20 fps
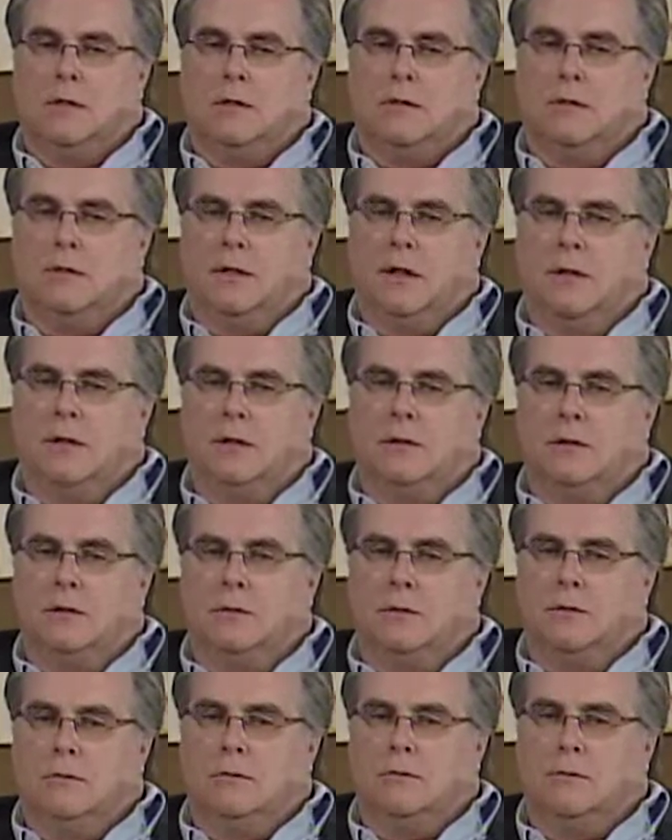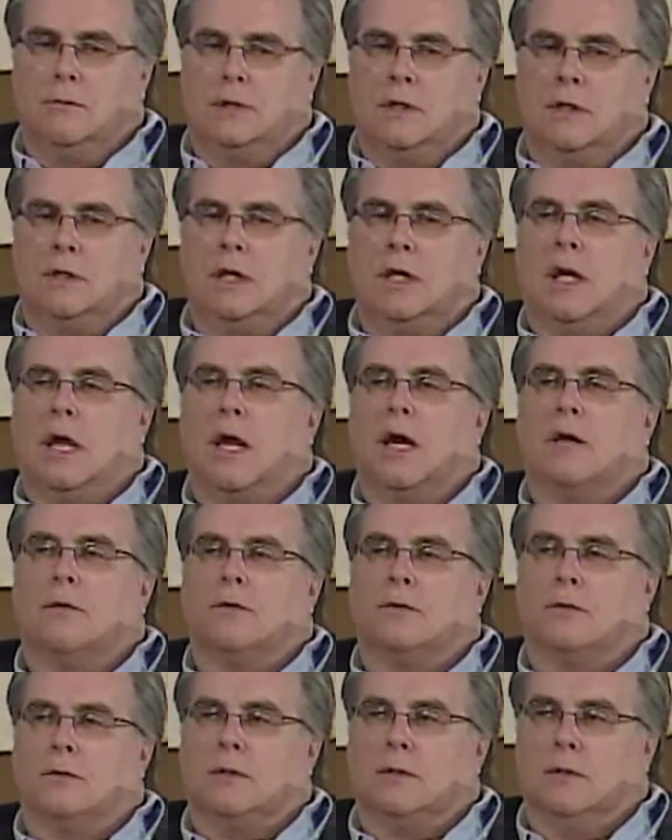that you
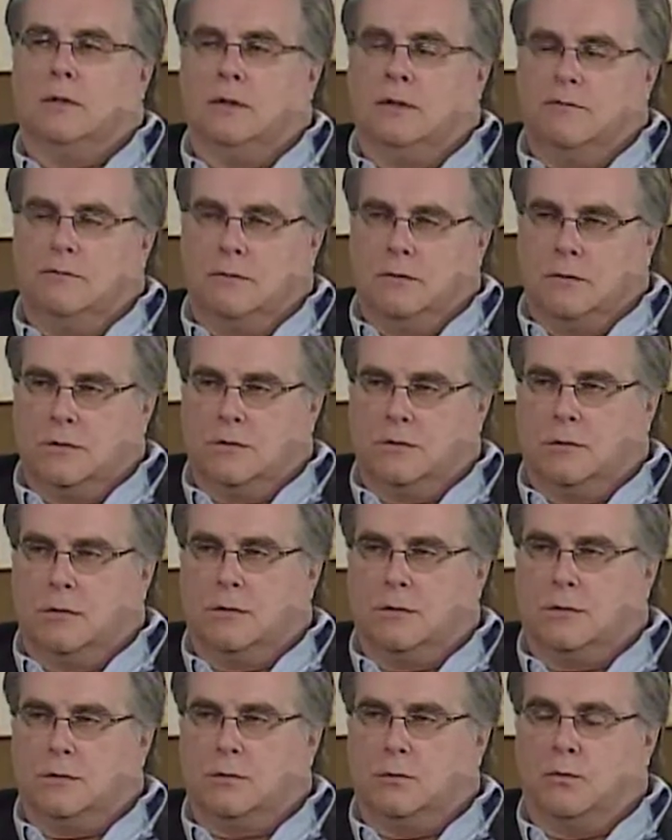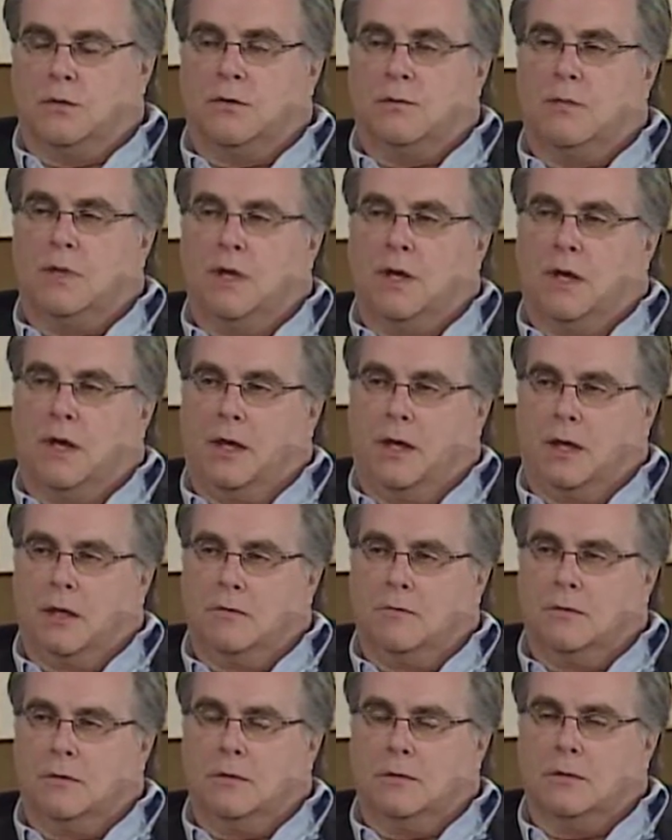encounter individuals with
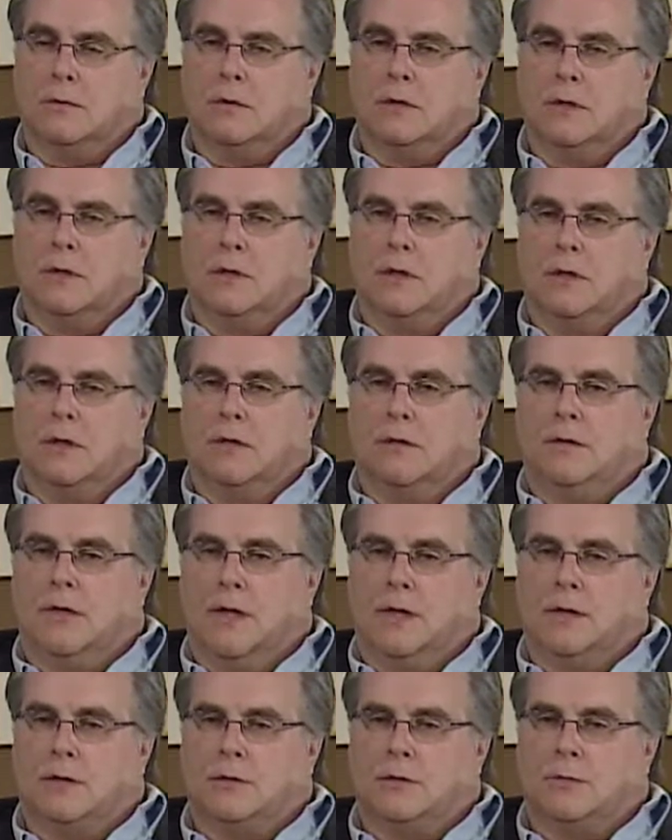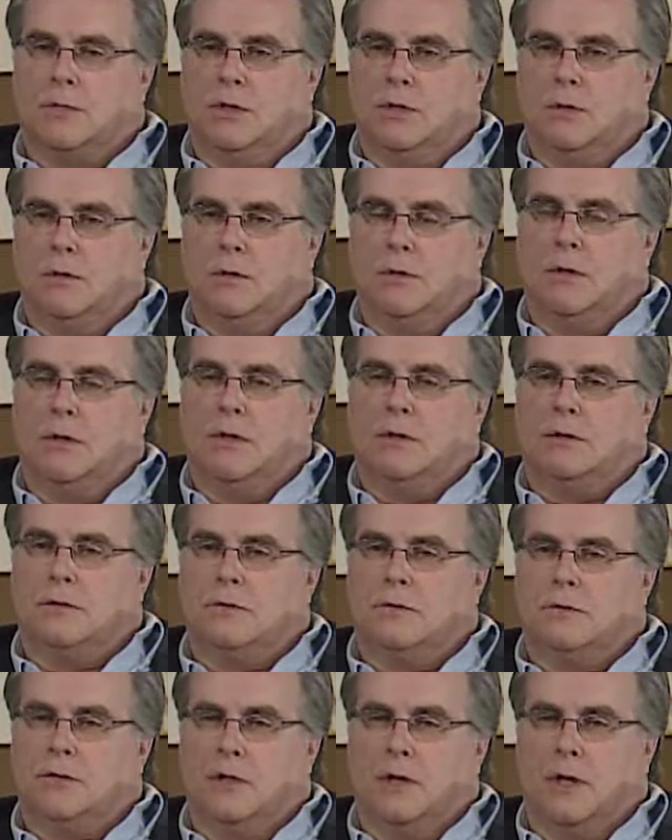behavior that is
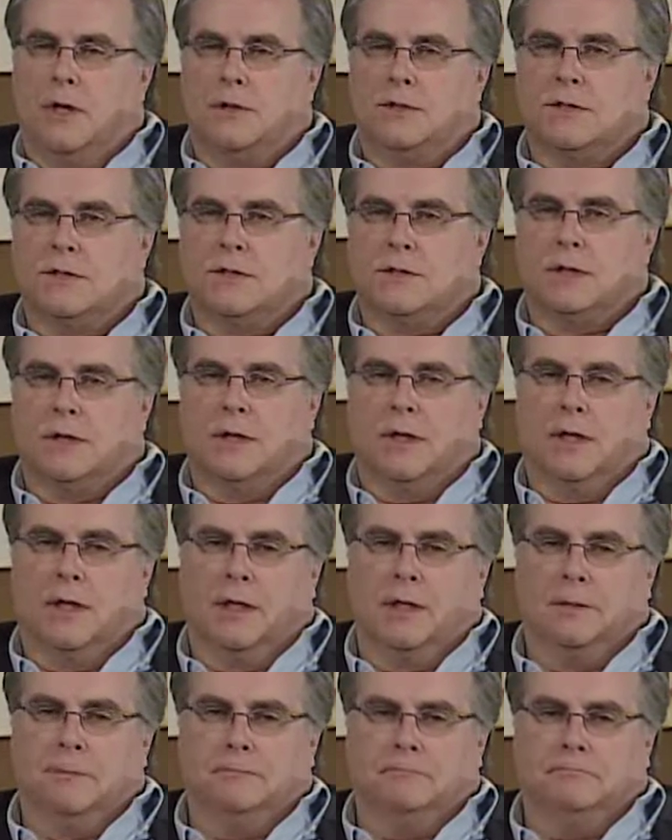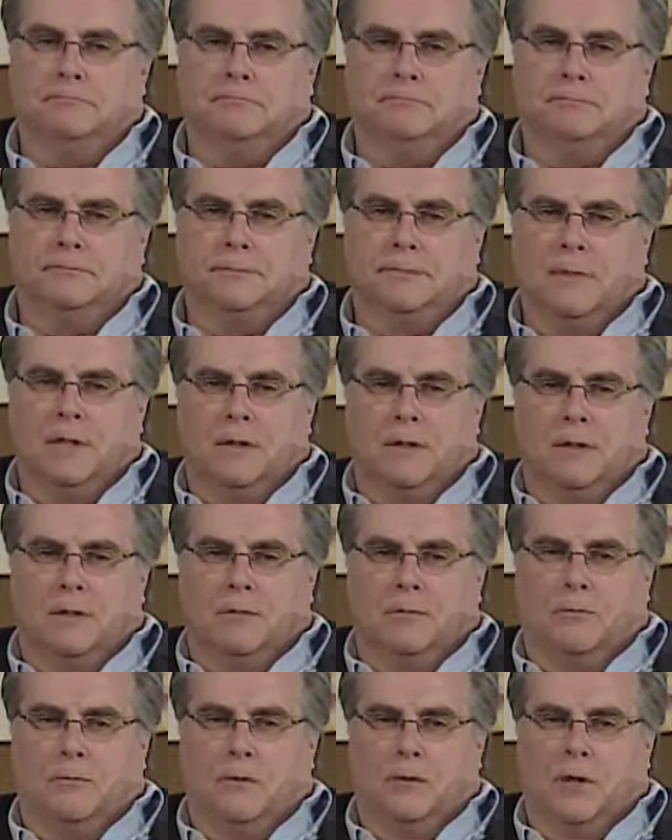beyond just
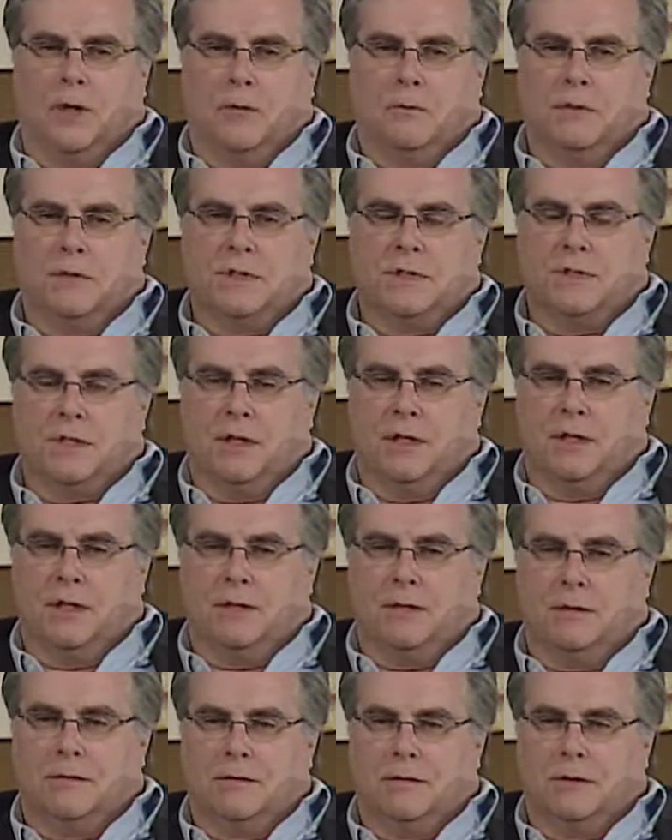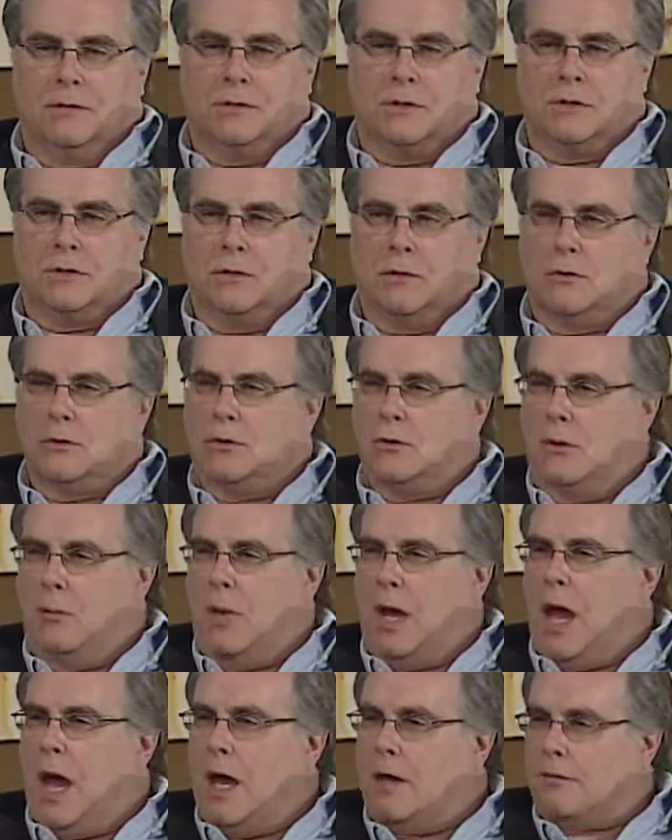what I would say, you know,
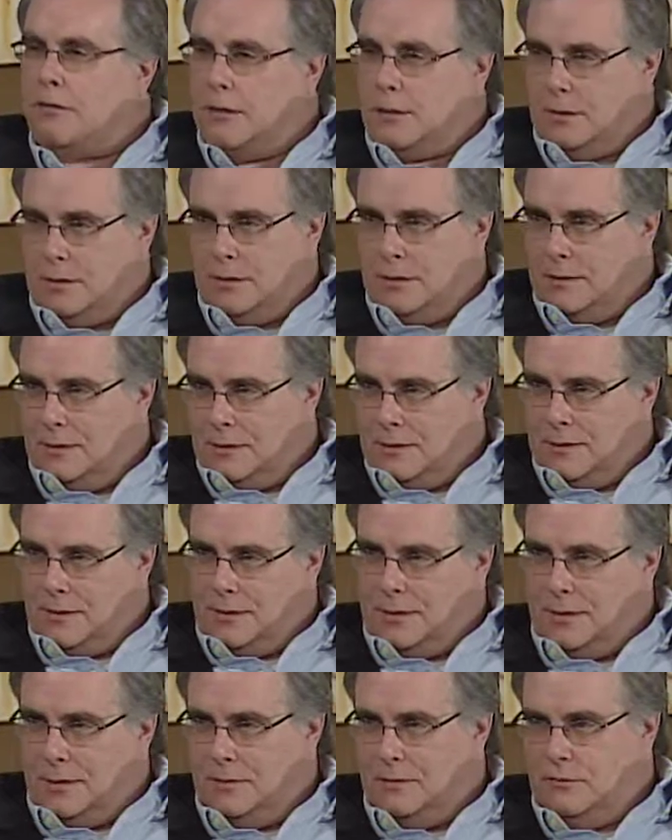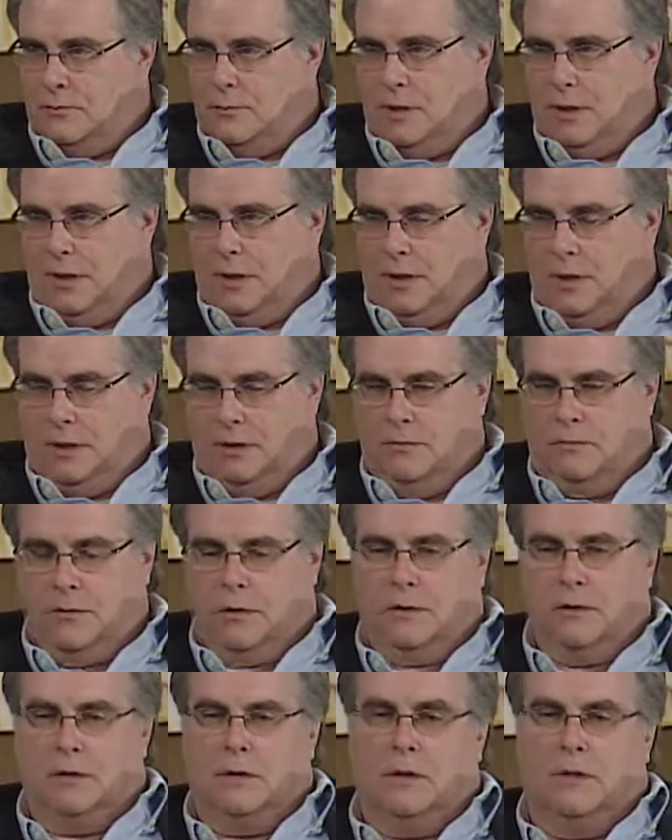sociopathic kind of
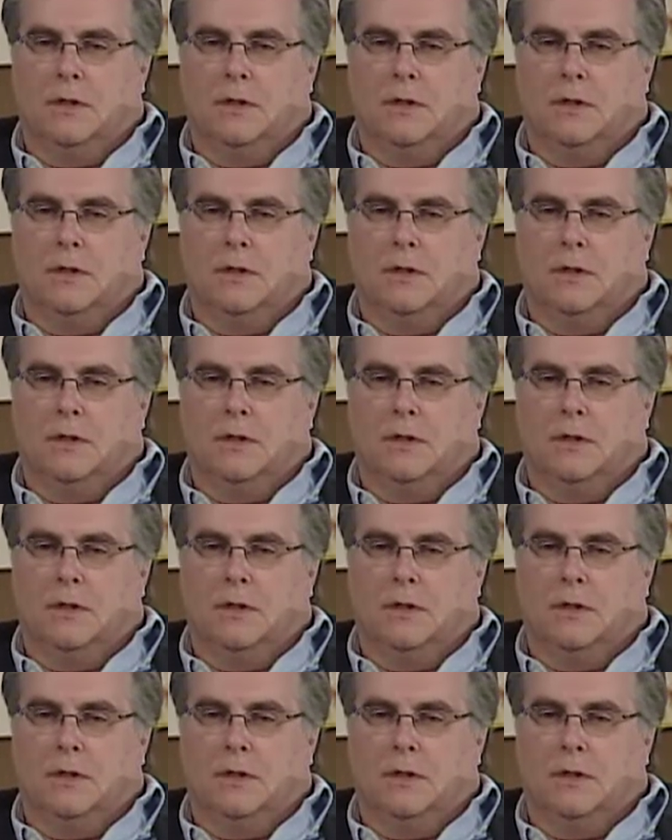behavior.